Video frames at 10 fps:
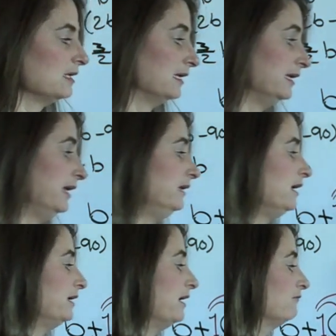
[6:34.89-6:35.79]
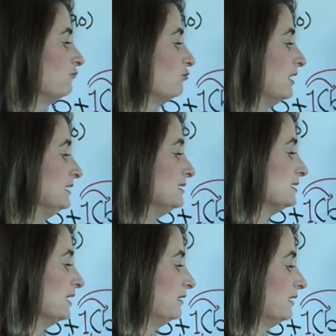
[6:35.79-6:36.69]
again, I have one
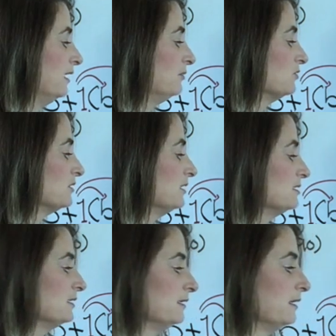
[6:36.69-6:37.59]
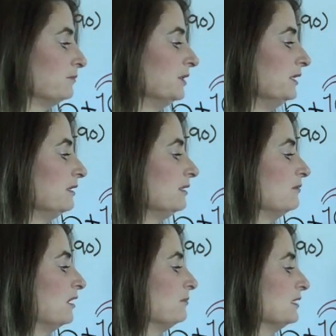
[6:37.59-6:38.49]
set of that because it isn't a number, and
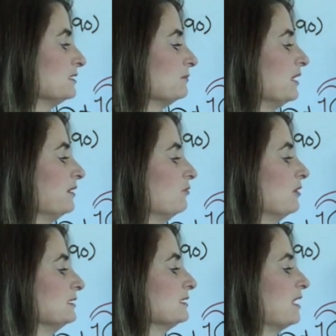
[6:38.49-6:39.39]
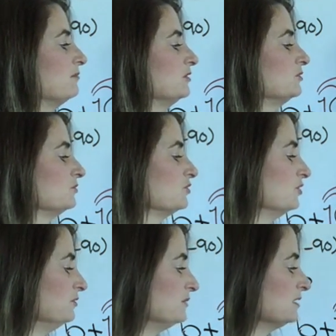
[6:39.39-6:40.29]
then I multiply the 1 times the two
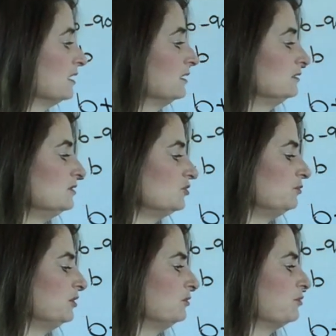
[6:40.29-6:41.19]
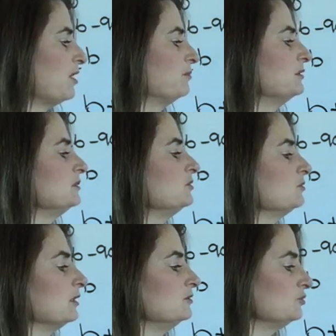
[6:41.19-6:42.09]
terms, distribute a property
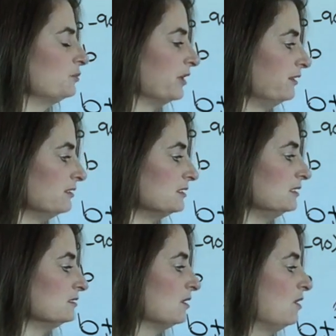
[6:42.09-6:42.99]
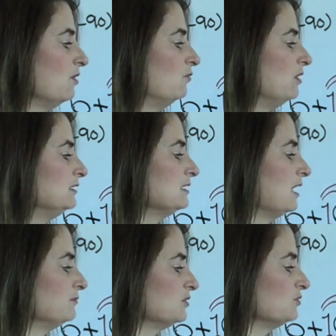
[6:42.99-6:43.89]
to undo parentheses. 1
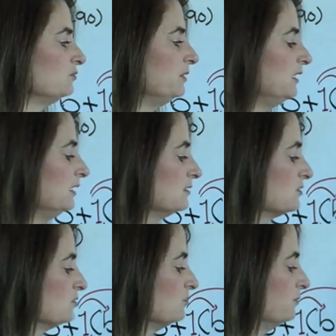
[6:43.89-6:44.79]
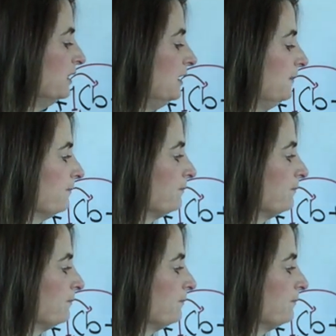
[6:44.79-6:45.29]
times 2b is 2b,